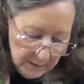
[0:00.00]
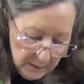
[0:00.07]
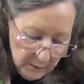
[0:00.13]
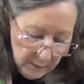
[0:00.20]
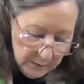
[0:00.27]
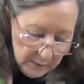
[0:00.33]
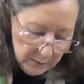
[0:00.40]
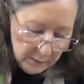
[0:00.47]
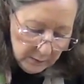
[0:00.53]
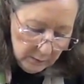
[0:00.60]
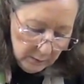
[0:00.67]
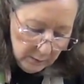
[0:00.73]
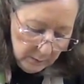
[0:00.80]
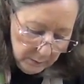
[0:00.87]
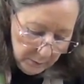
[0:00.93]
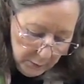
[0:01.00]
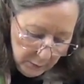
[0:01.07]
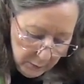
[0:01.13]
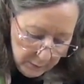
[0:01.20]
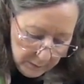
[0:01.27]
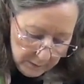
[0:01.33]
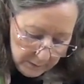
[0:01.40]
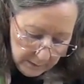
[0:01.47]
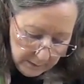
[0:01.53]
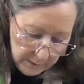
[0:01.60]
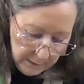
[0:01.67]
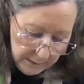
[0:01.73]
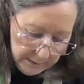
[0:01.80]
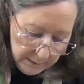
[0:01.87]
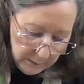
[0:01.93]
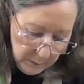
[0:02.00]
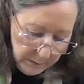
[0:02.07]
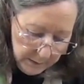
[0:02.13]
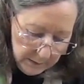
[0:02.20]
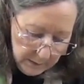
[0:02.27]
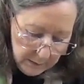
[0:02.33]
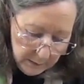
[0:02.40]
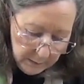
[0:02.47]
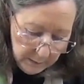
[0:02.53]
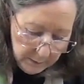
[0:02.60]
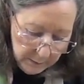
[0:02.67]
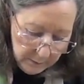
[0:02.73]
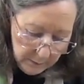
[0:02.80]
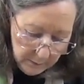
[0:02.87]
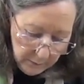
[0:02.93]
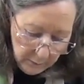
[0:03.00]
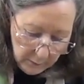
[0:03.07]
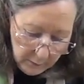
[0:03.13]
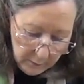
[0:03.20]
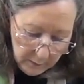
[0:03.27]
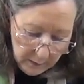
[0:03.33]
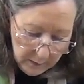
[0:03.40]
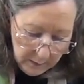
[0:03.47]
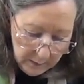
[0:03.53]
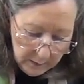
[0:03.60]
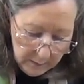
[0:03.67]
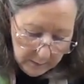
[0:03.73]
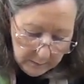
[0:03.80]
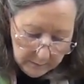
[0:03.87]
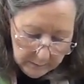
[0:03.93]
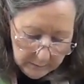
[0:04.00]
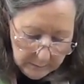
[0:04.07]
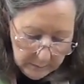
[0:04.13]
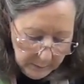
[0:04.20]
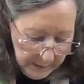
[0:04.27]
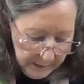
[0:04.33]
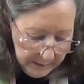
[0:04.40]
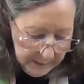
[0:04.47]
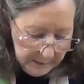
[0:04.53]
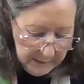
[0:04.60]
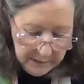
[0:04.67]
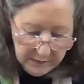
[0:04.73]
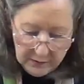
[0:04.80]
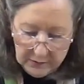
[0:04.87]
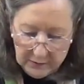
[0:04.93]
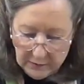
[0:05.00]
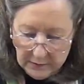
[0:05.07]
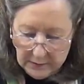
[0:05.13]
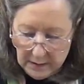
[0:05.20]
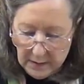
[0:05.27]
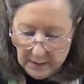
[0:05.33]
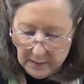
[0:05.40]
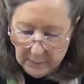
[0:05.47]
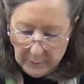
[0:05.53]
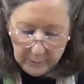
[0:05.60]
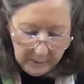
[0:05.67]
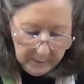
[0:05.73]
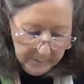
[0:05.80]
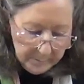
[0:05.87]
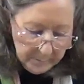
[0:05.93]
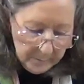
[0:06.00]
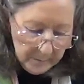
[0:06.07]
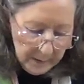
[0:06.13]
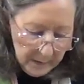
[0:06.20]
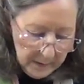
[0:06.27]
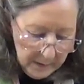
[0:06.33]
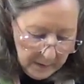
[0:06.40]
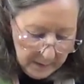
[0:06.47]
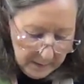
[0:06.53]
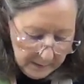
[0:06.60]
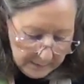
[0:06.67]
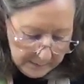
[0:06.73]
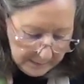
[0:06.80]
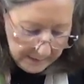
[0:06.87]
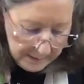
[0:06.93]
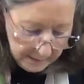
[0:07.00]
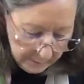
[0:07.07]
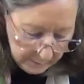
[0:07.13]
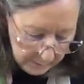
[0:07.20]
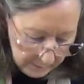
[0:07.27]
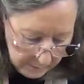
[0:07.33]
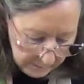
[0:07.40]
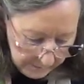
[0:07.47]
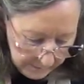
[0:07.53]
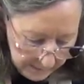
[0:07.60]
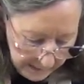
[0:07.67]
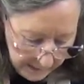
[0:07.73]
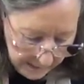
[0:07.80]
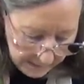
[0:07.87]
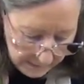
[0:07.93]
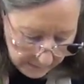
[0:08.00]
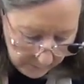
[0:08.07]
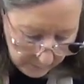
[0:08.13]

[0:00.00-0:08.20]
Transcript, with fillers: going to put a little bit of glue for oh, about an inch, inch and a half down the end